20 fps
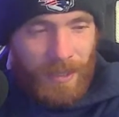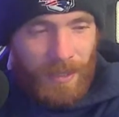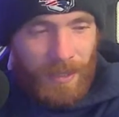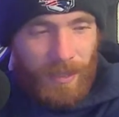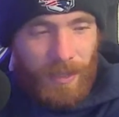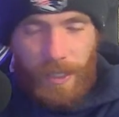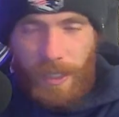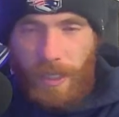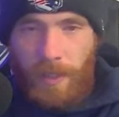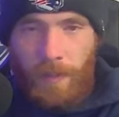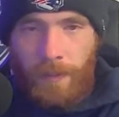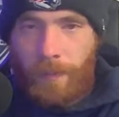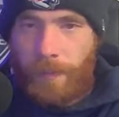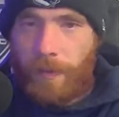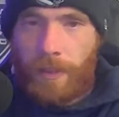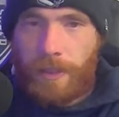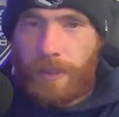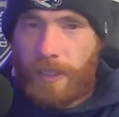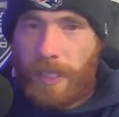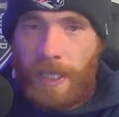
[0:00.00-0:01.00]
Like if
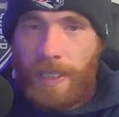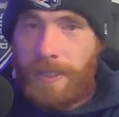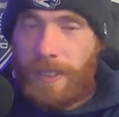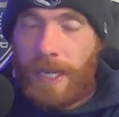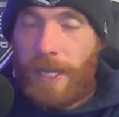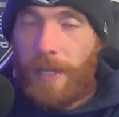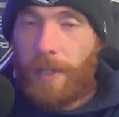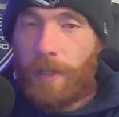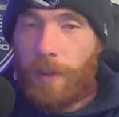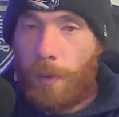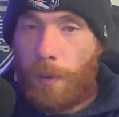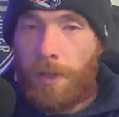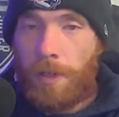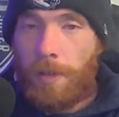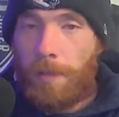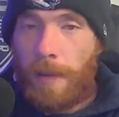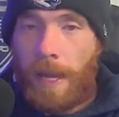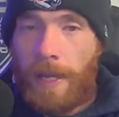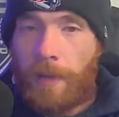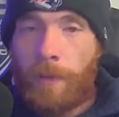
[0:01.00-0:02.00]
the Saints had a
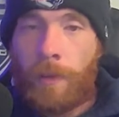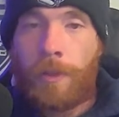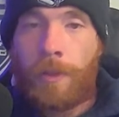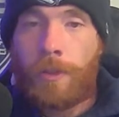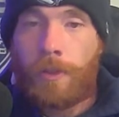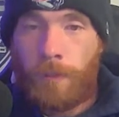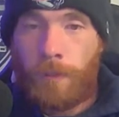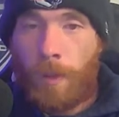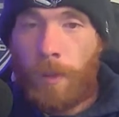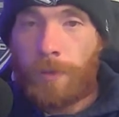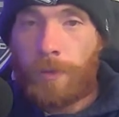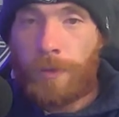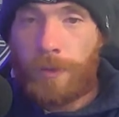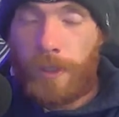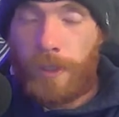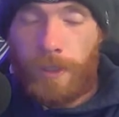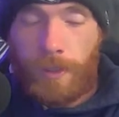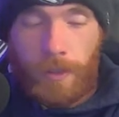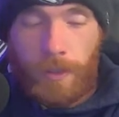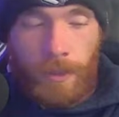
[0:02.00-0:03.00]
quarterback who could throw
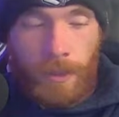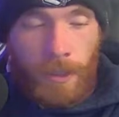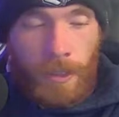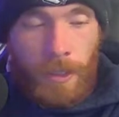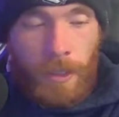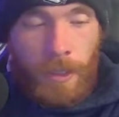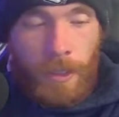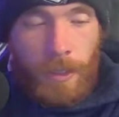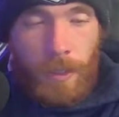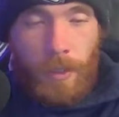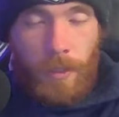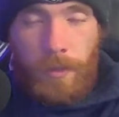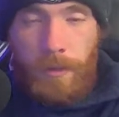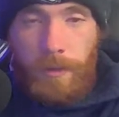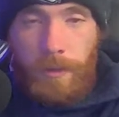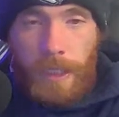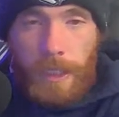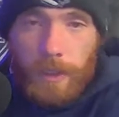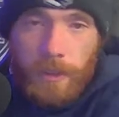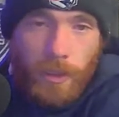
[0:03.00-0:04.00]
still,
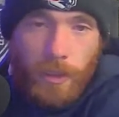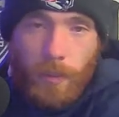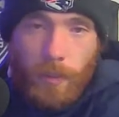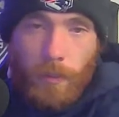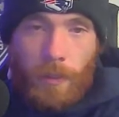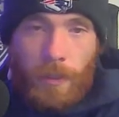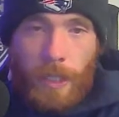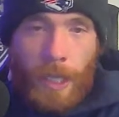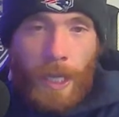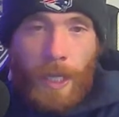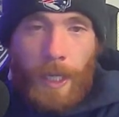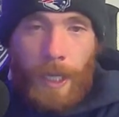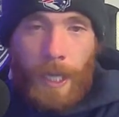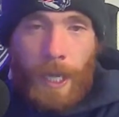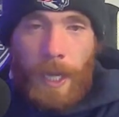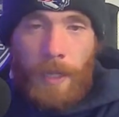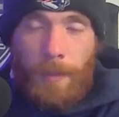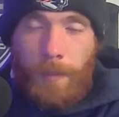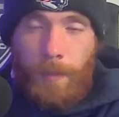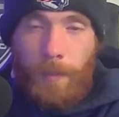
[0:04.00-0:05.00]
Saints could have won that
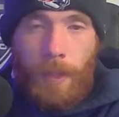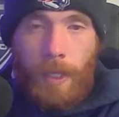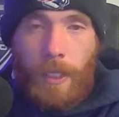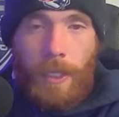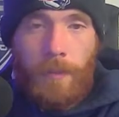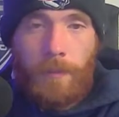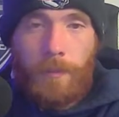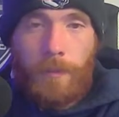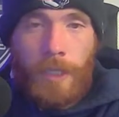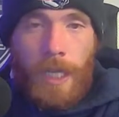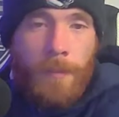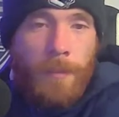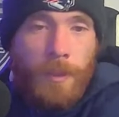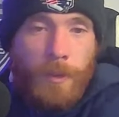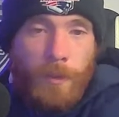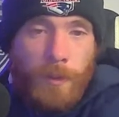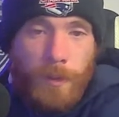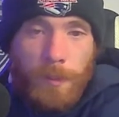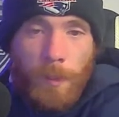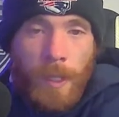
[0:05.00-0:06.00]
game. Like if
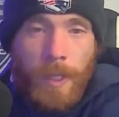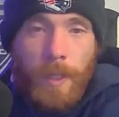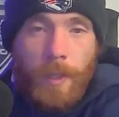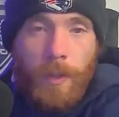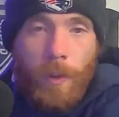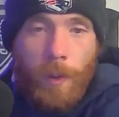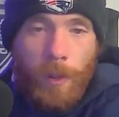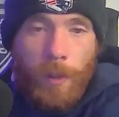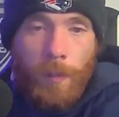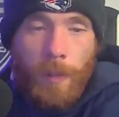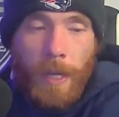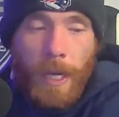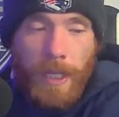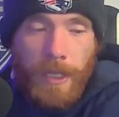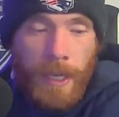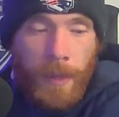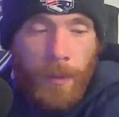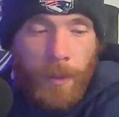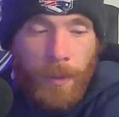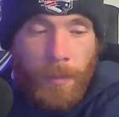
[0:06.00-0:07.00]
Jameis was playing
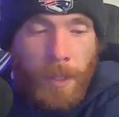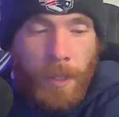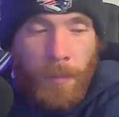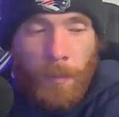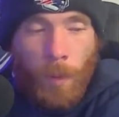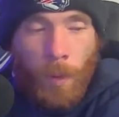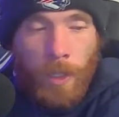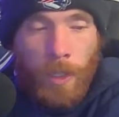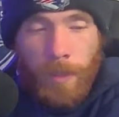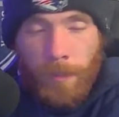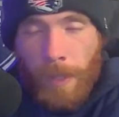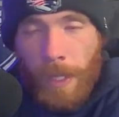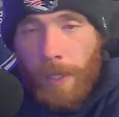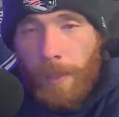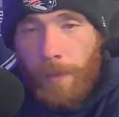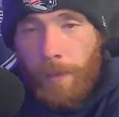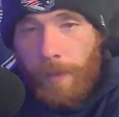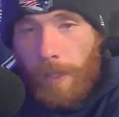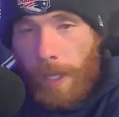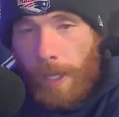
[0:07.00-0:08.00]
quarterback, that would have been a more
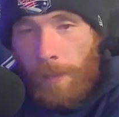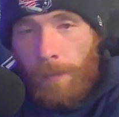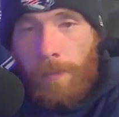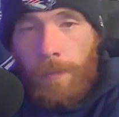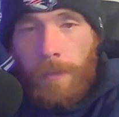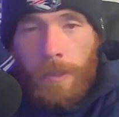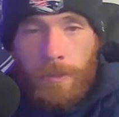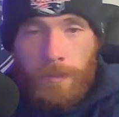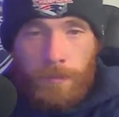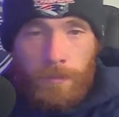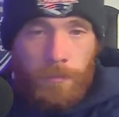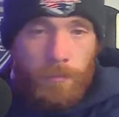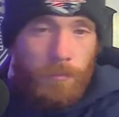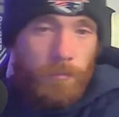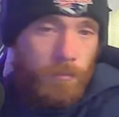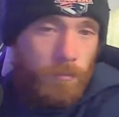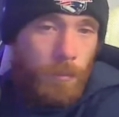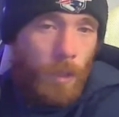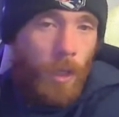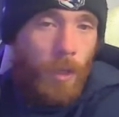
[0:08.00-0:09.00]
competitive game.
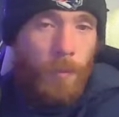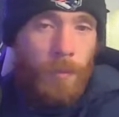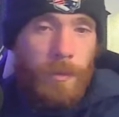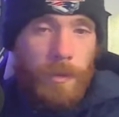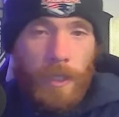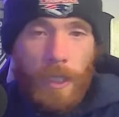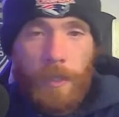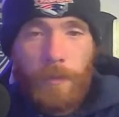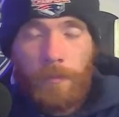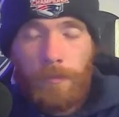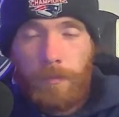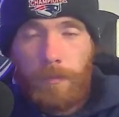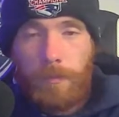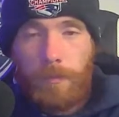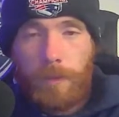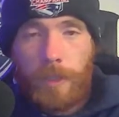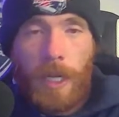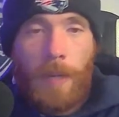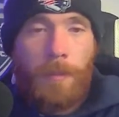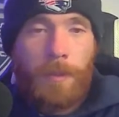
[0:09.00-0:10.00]
100%.
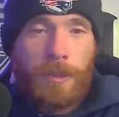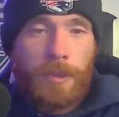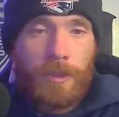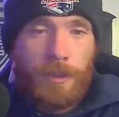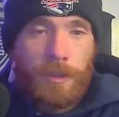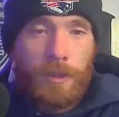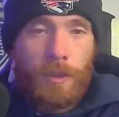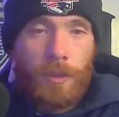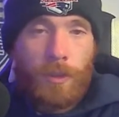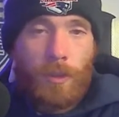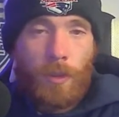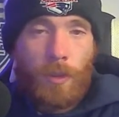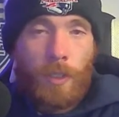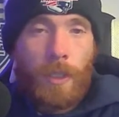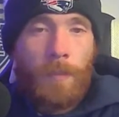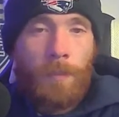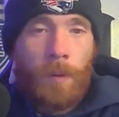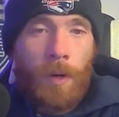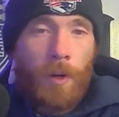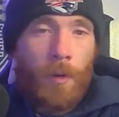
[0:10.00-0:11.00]
Jameis could still throw
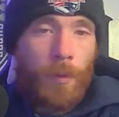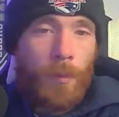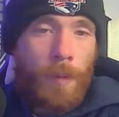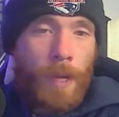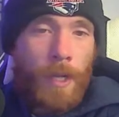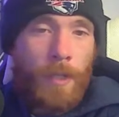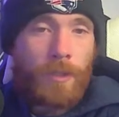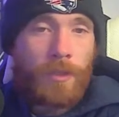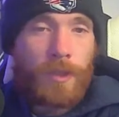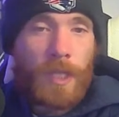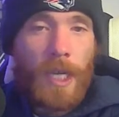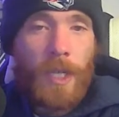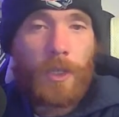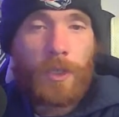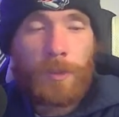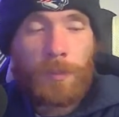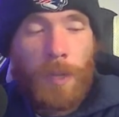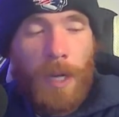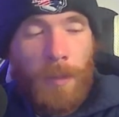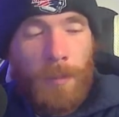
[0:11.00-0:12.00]
deep ball to Emmanuel
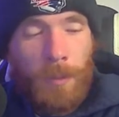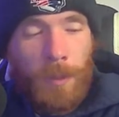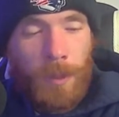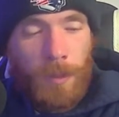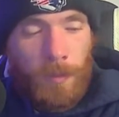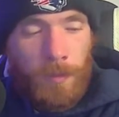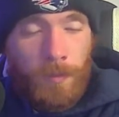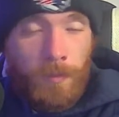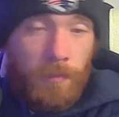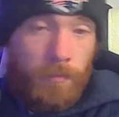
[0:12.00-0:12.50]
Sanders probably.